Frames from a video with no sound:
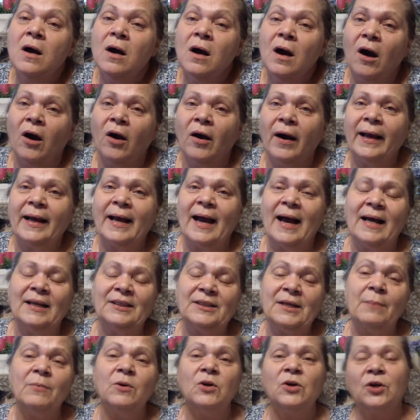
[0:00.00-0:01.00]
All right, guys.
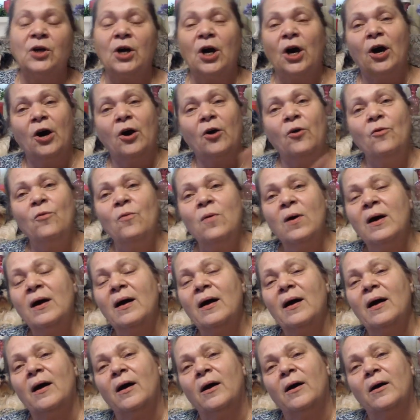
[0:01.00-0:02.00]
I'm going to go.
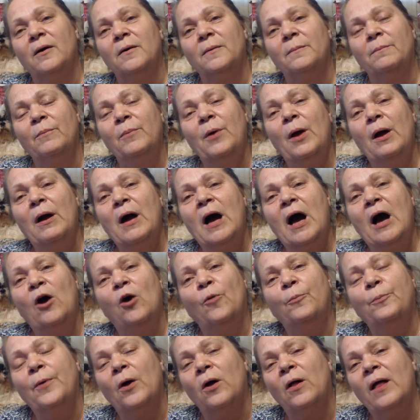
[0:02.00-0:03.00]
I
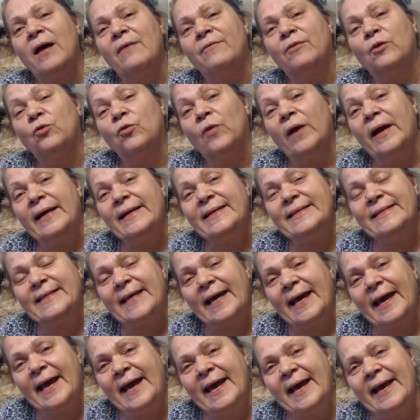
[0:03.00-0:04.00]
hope y'all have a great
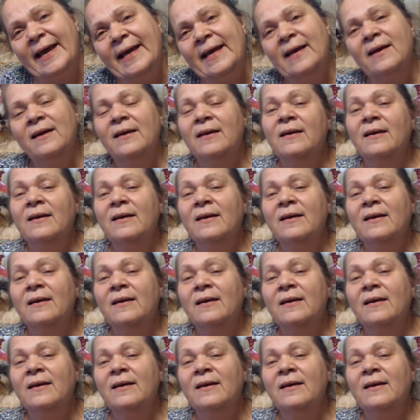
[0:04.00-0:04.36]
day.